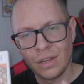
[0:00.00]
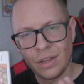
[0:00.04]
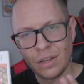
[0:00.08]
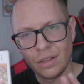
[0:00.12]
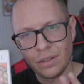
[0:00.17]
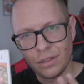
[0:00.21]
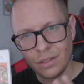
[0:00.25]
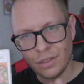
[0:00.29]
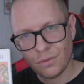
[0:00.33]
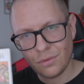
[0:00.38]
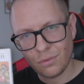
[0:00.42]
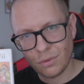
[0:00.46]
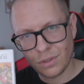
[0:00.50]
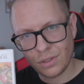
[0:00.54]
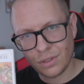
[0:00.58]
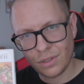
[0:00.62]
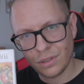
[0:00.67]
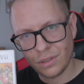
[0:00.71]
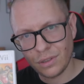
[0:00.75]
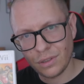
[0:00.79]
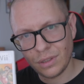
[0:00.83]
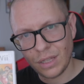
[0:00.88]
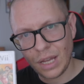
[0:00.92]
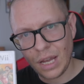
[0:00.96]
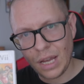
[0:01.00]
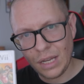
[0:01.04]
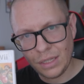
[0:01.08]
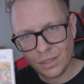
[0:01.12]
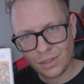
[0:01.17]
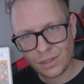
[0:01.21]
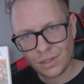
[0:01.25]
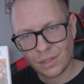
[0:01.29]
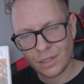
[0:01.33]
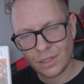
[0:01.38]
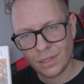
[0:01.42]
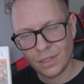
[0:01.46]
This was the
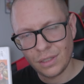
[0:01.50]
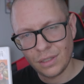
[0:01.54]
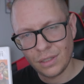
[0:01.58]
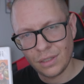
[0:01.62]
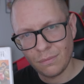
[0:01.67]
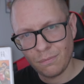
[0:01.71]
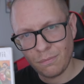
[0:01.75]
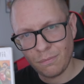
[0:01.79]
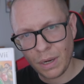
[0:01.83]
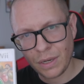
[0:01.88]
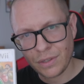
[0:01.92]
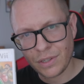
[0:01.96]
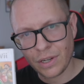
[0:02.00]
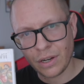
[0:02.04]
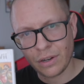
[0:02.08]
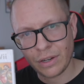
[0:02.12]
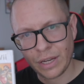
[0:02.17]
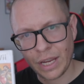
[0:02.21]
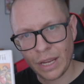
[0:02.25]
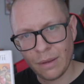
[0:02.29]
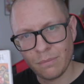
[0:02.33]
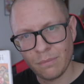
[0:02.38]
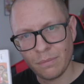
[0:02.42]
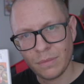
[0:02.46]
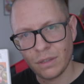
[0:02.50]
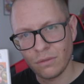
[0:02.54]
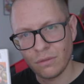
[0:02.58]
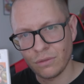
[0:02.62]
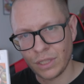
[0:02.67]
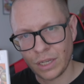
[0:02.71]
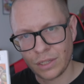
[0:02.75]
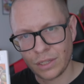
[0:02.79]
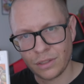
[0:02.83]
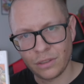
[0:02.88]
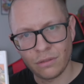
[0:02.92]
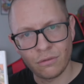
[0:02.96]
last Punch-Out game that was
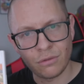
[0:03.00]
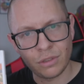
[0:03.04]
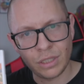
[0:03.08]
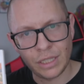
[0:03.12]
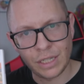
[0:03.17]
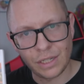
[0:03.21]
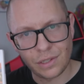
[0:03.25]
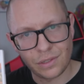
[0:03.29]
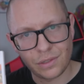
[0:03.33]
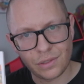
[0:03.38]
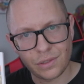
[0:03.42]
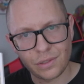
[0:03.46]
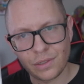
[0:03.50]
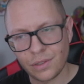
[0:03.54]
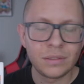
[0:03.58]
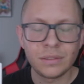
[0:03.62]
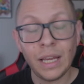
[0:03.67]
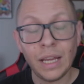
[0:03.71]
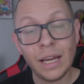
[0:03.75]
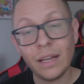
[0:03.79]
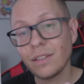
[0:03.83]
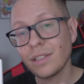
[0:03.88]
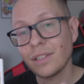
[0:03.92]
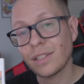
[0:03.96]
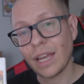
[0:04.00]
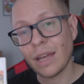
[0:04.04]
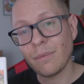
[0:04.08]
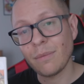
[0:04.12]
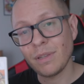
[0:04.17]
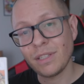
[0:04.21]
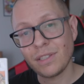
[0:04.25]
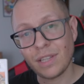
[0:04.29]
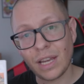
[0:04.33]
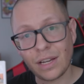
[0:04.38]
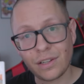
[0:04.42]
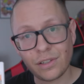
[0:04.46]
actually released. Now, this game
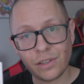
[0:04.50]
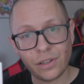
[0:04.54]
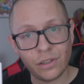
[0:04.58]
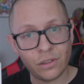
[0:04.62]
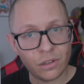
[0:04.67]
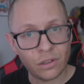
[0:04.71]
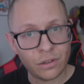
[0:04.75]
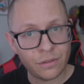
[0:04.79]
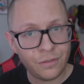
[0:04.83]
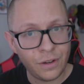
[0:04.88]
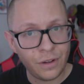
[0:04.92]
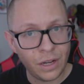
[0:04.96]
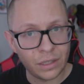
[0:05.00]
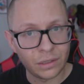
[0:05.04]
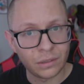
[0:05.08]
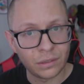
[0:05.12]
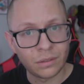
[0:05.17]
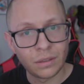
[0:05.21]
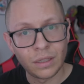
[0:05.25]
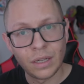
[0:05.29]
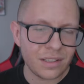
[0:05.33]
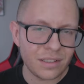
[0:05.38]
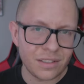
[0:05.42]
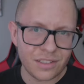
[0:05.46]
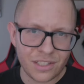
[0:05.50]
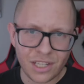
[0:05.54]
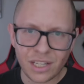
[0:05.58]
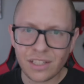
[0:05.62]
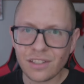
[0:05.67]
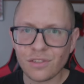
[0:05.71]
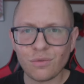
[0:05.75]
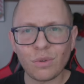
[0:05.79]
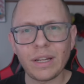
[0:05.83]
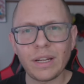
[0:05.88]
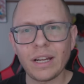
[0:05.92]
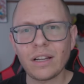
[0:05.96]
is actually a lot of fun. Check this one out,